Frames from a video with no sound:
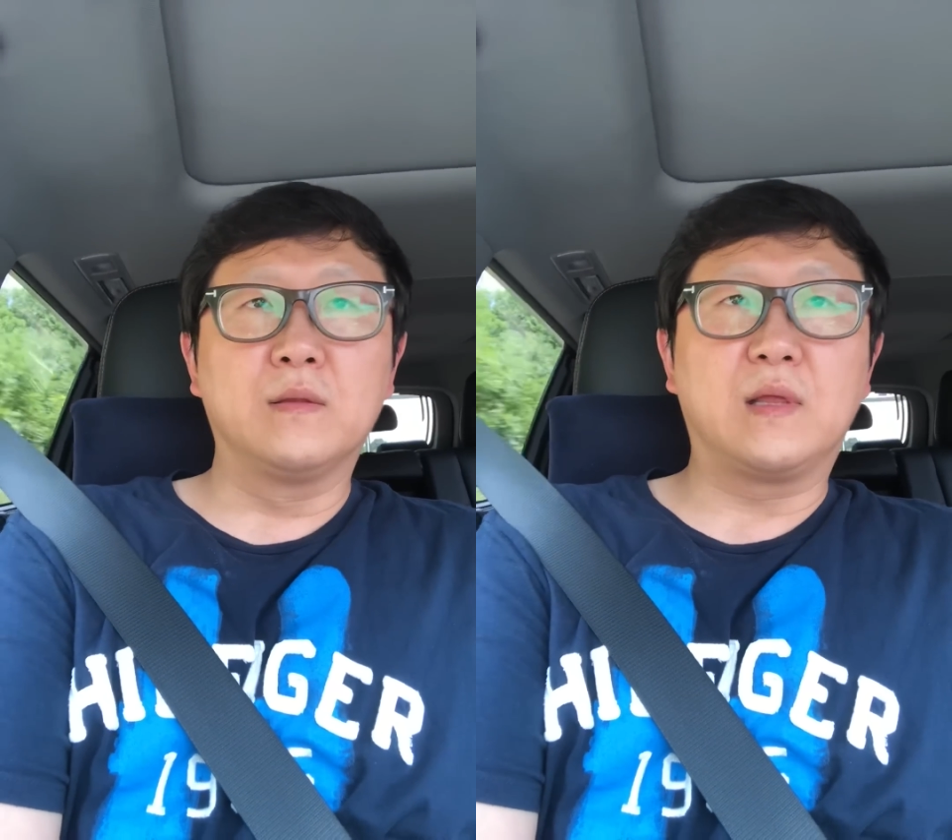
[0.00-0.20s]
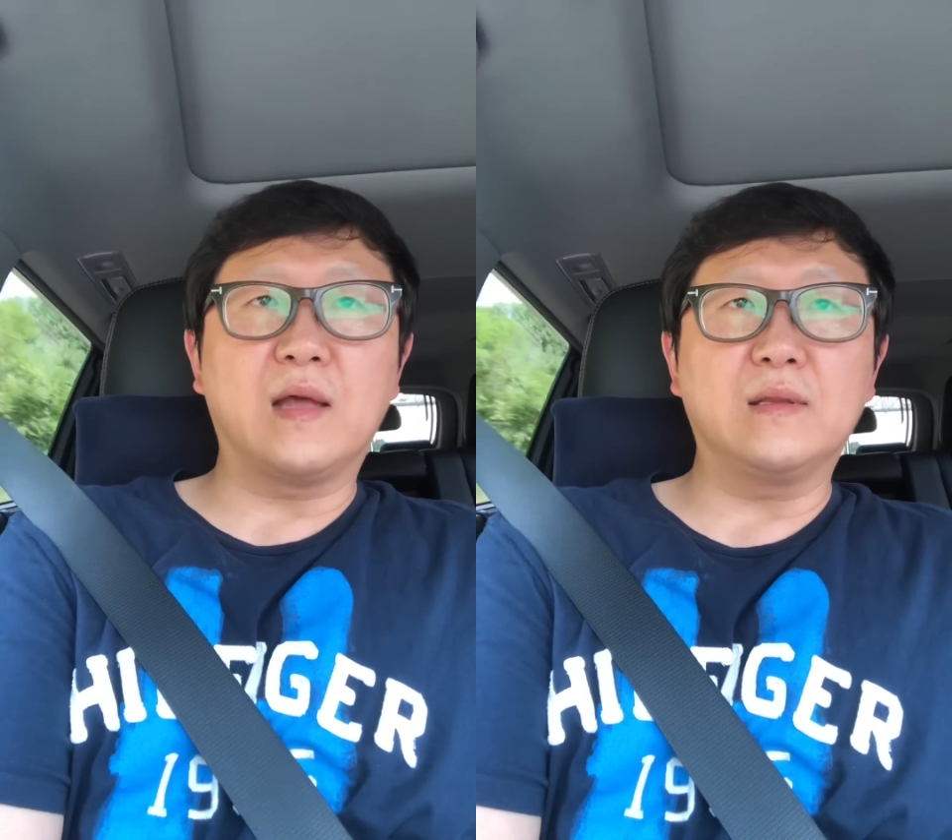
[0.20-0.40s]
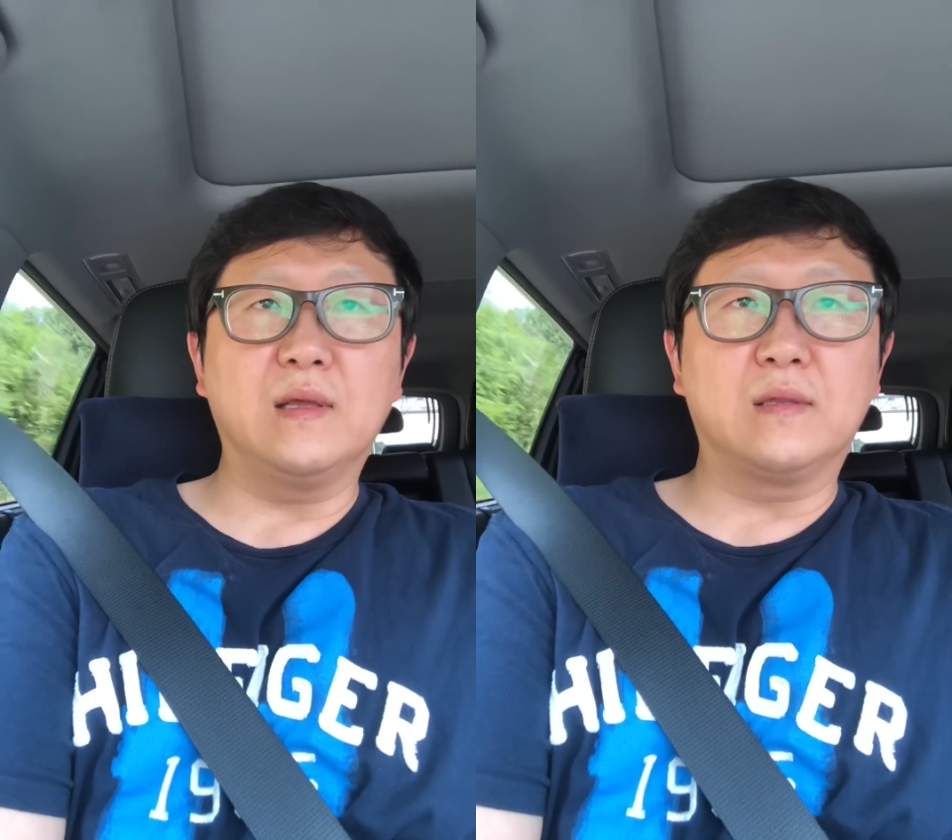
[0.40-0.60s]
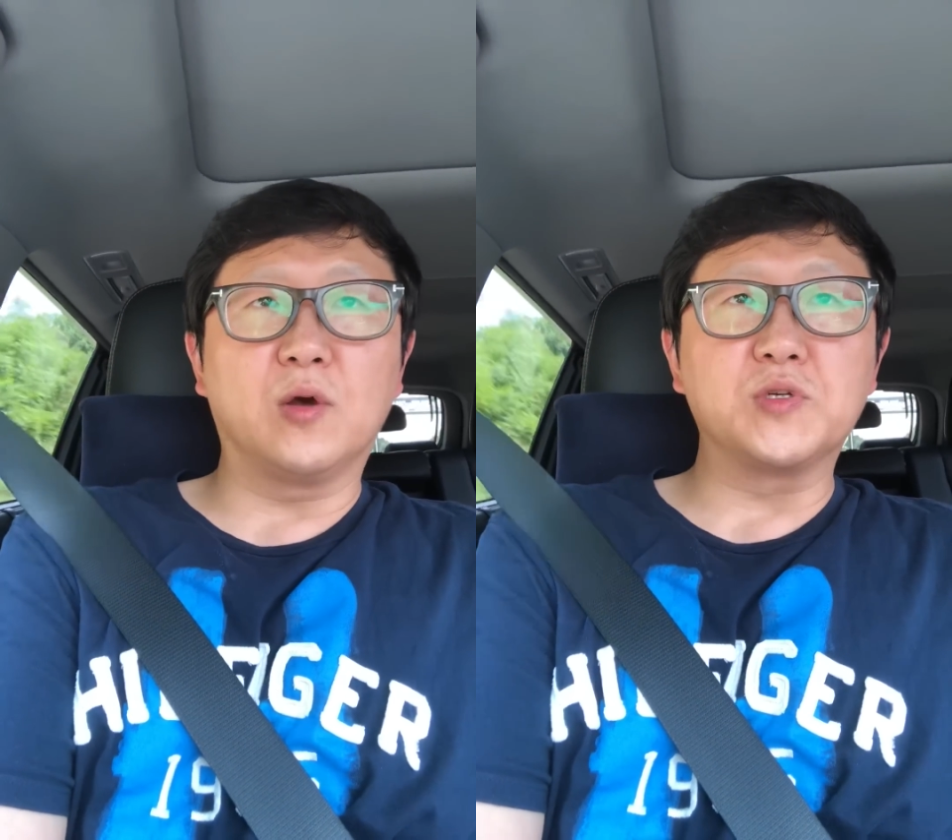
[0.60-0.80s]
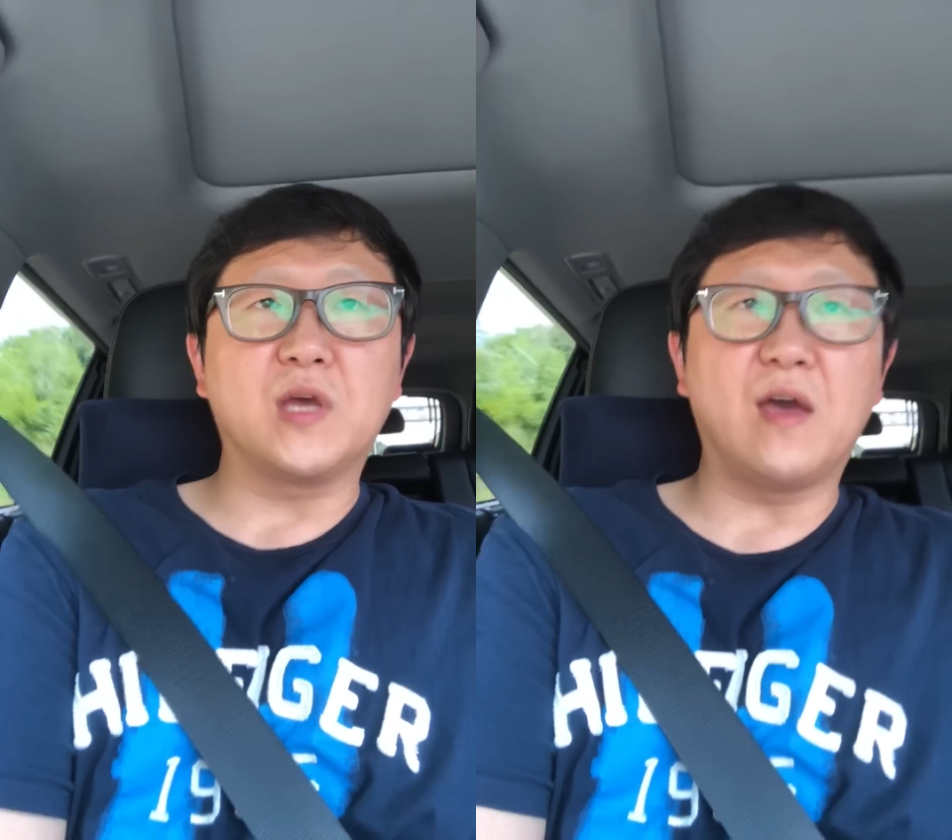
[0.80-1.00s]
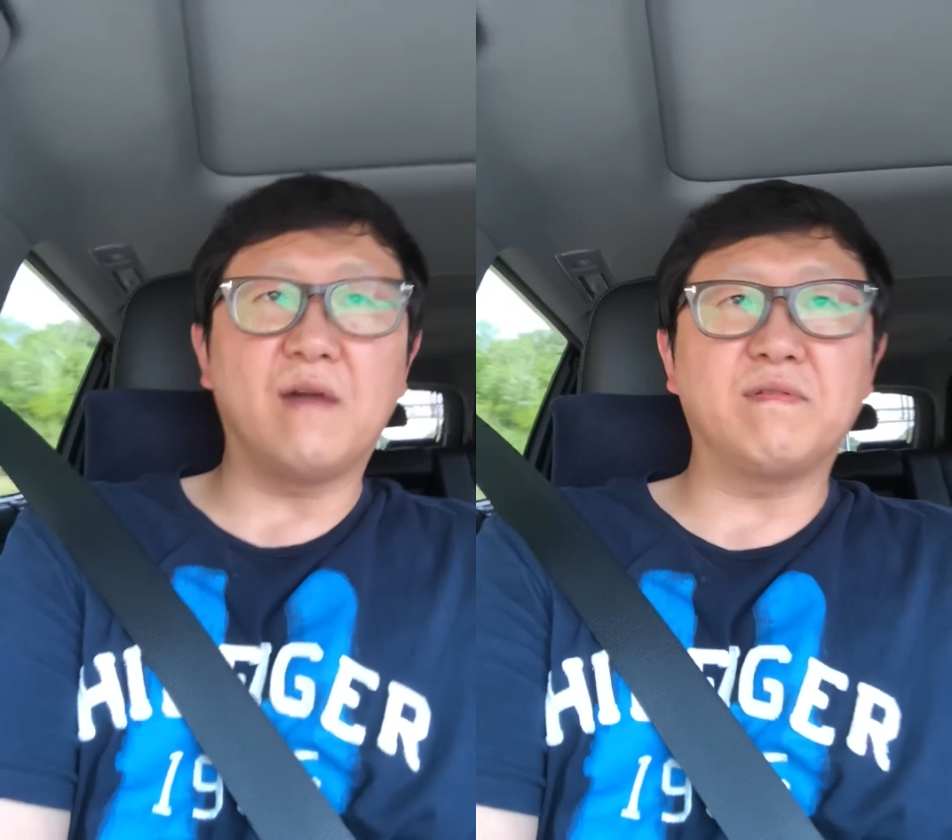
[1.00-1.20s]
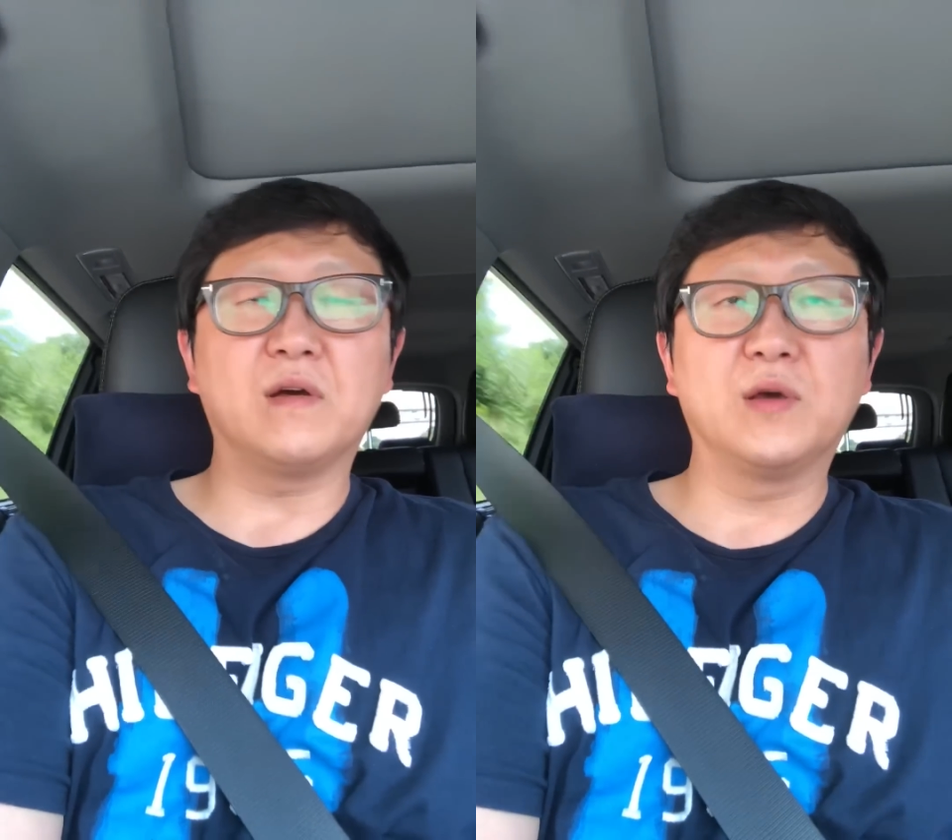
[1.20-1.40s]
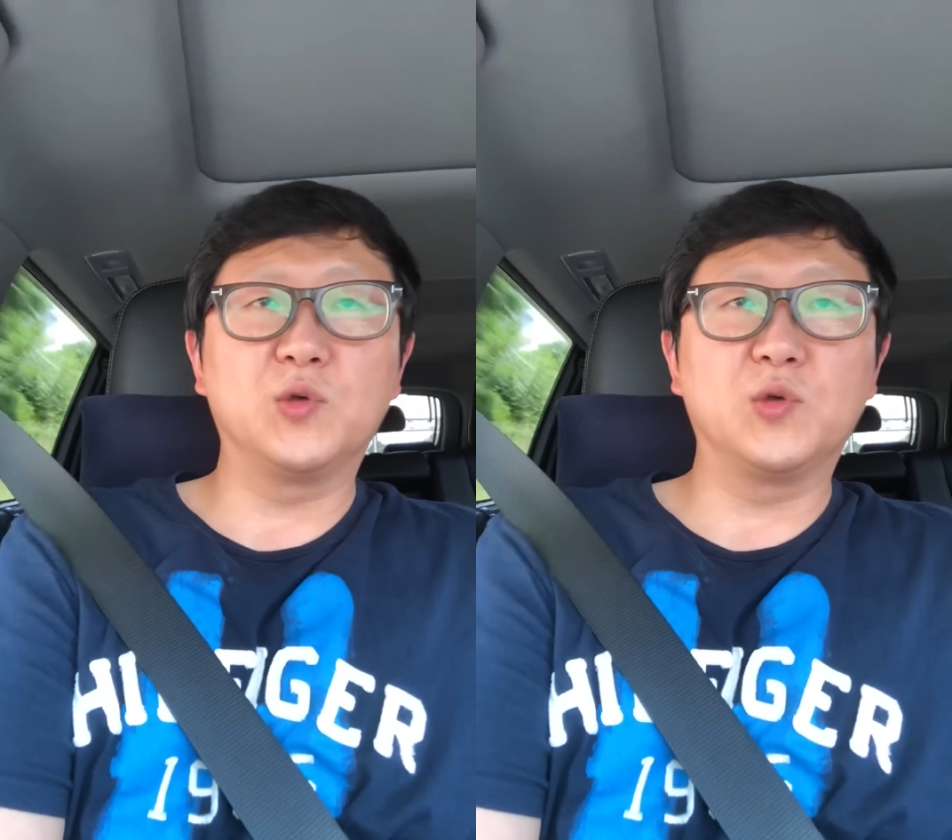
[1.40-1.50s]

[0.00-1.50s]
that it does have